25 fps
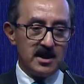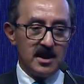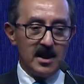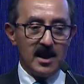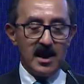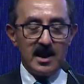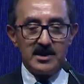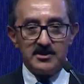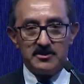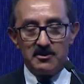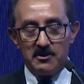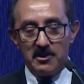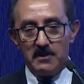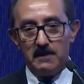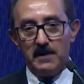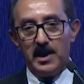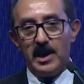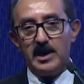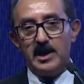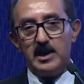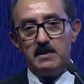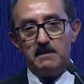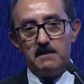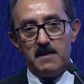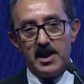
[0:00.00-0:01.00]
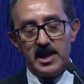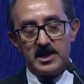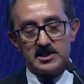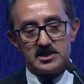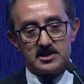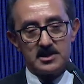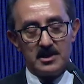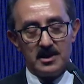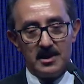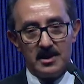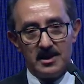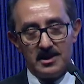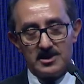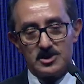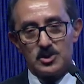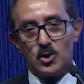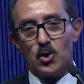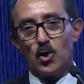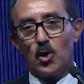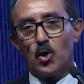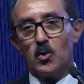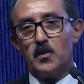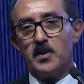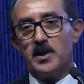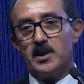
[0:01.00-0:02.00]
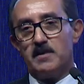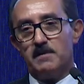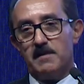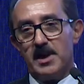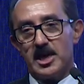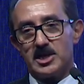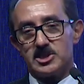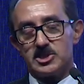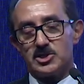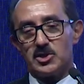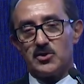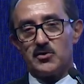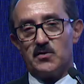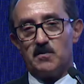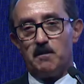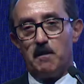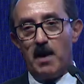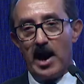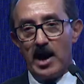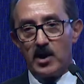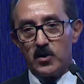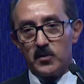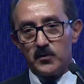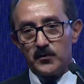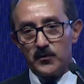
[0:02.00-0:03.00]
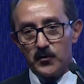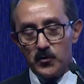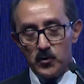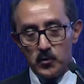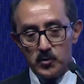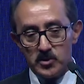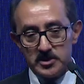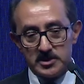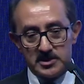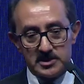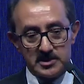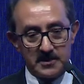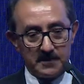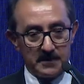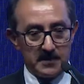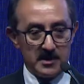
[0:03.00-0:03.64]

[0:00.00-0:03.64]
and the remaining mix is going to be a mixture of biofuels,